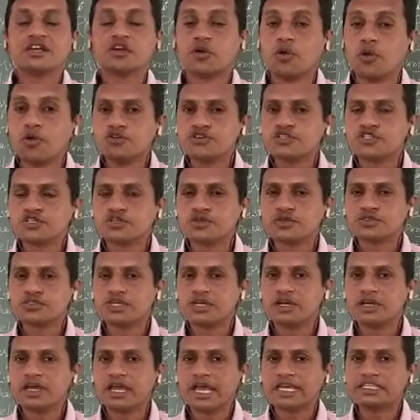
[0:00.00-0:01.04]
goes to
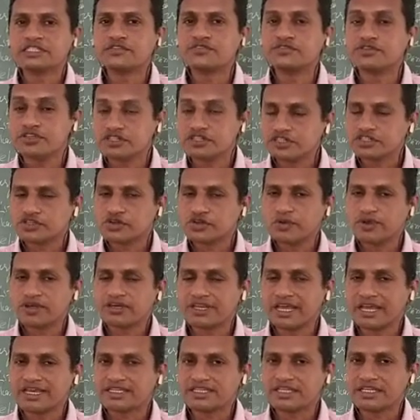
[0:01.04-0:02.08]
as the first novel
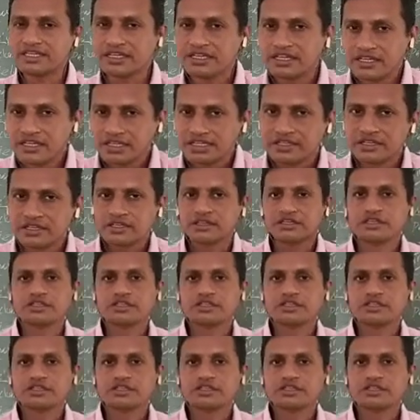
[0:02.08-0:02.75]
writing